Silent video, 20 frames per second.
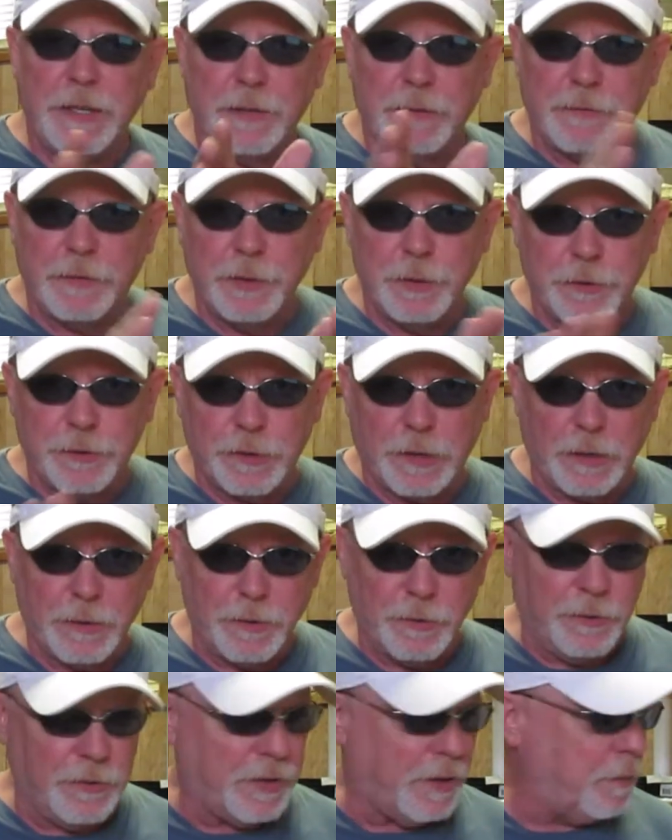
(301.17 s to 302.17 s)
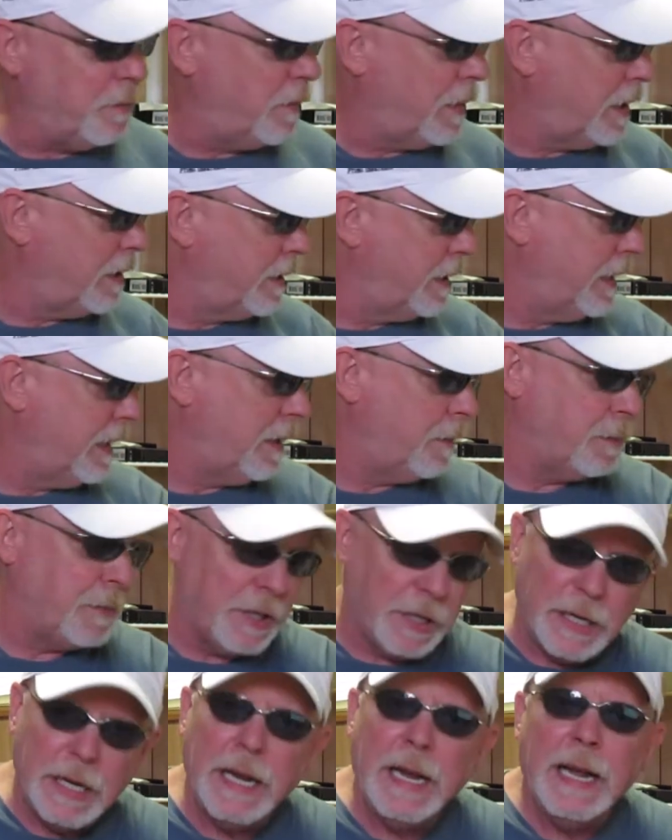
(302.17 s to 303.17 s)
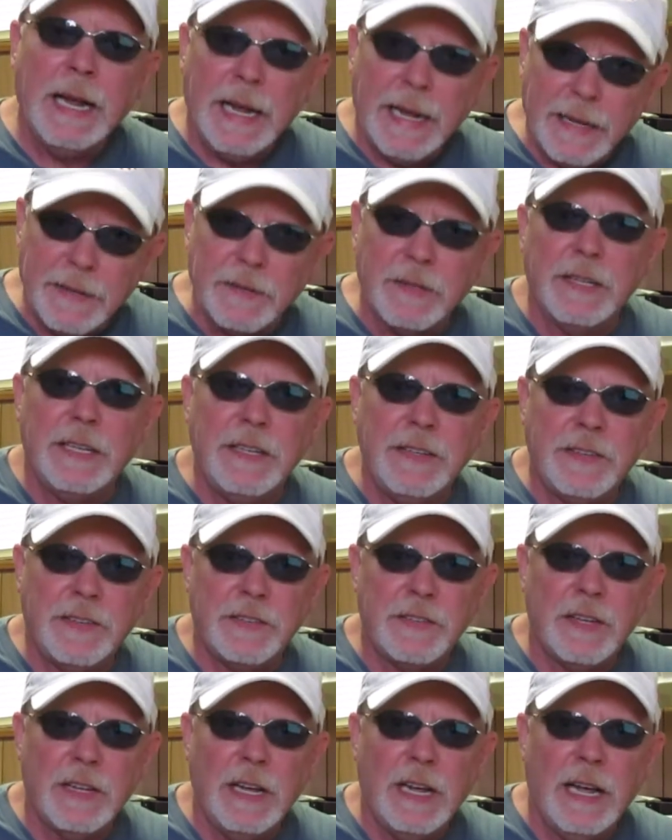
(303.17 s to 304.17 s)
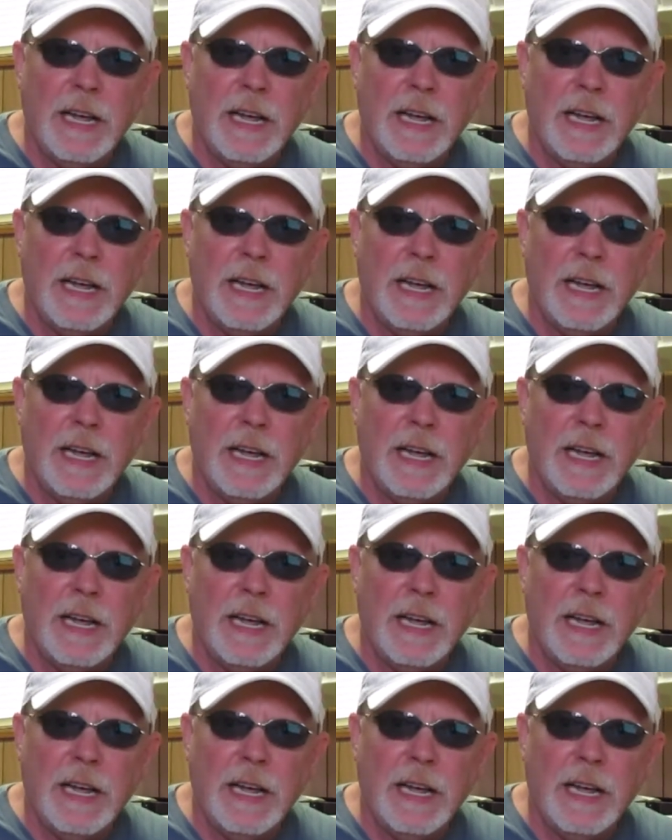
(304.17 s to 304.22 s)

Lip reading: in the future I'll do something about that, but at least